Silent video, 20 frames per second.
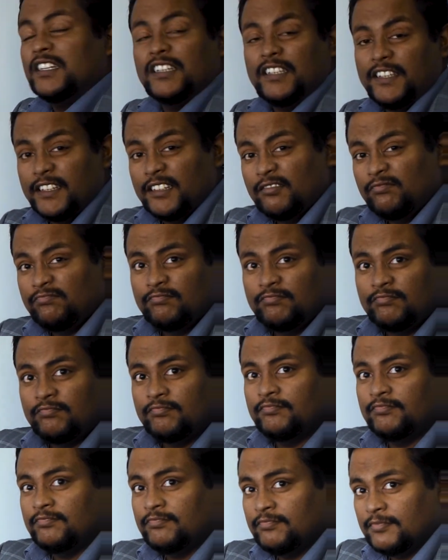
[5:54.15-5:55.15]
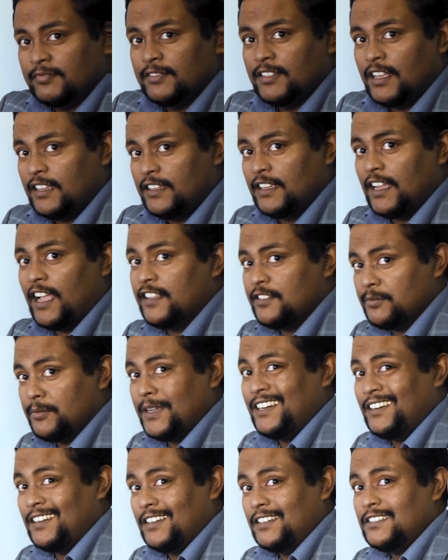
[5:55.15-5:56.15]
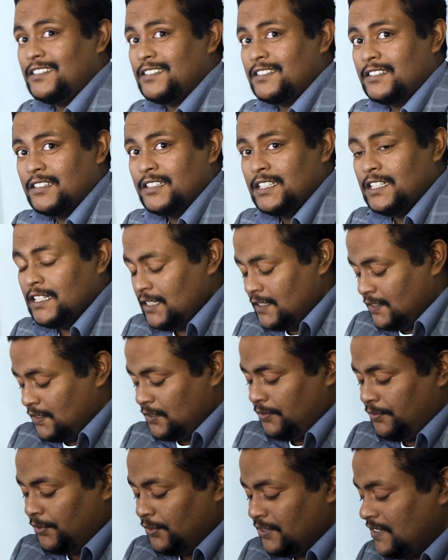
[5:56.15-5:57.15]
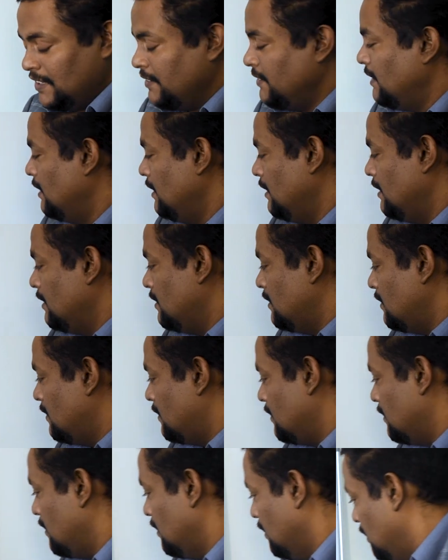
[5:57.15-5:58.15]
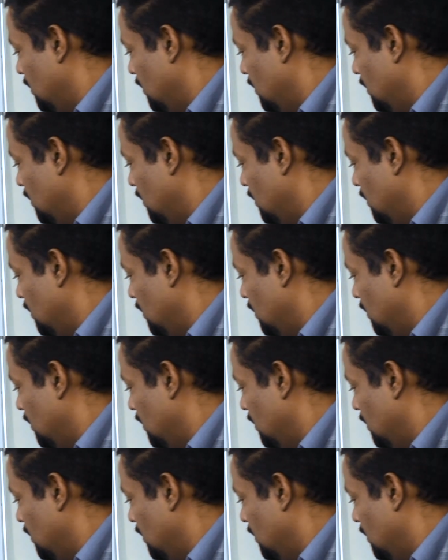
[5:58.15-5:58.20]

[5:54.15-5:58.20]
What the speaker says: a year as maintenance. So for 7 years,